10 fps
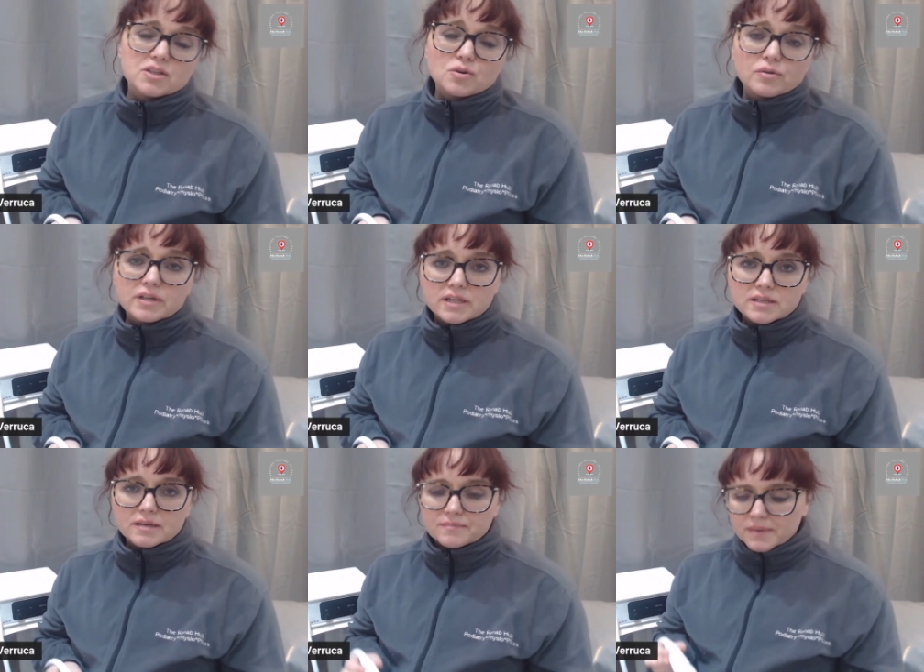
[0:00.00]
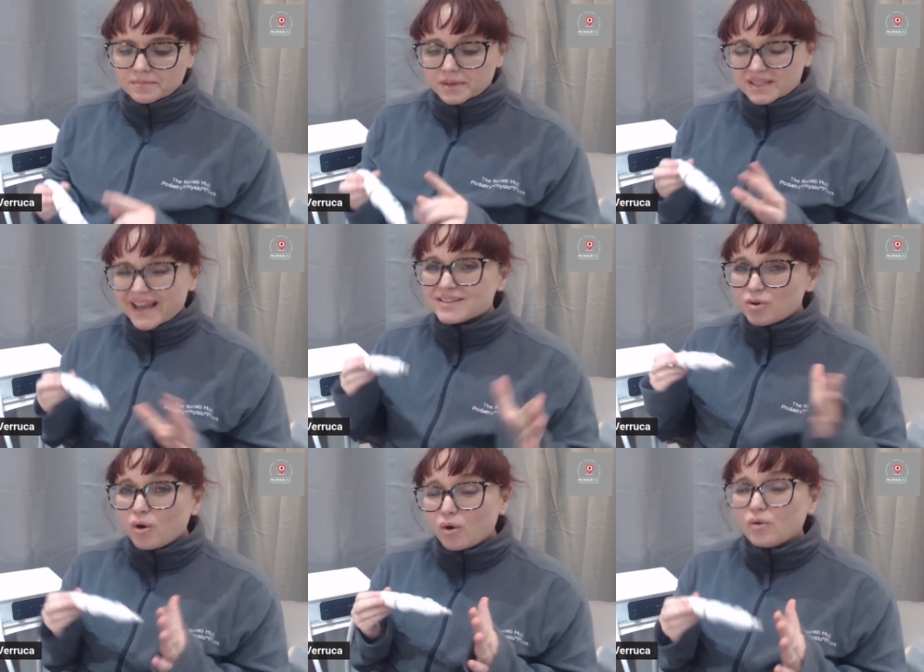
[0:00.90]
tolerate it, because it is
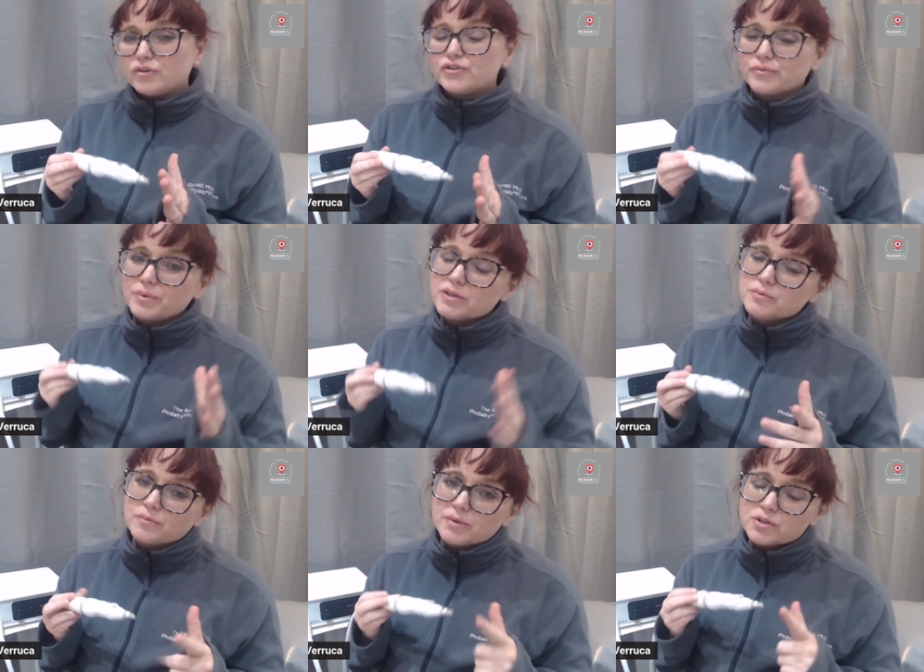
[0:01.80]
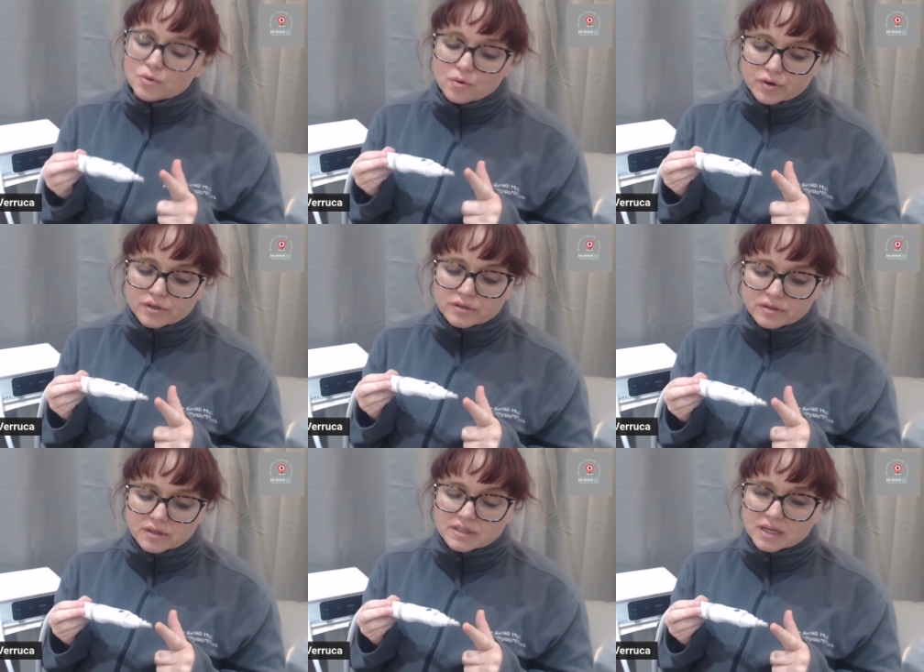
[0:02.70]
hot when it's
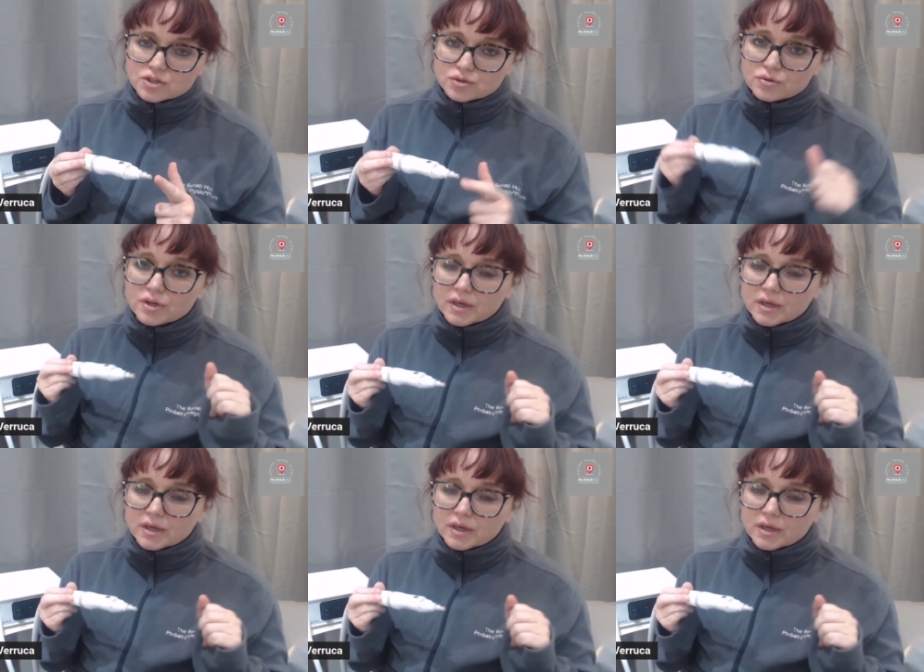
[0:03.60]
on the tissue.